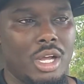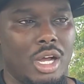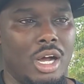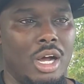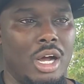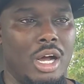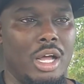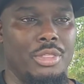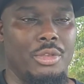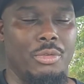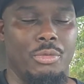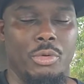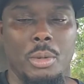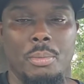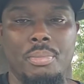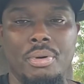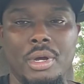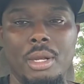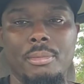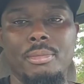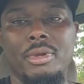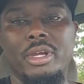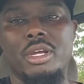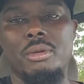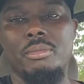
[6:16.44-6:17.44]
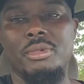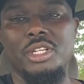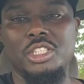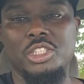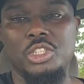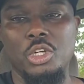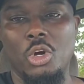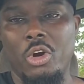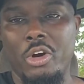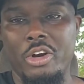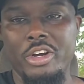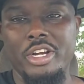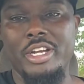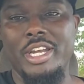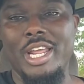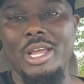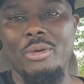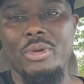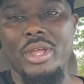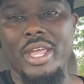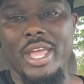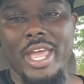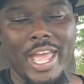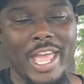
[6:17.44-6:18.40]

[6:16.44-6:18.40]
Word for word: uh, the Republican majority that we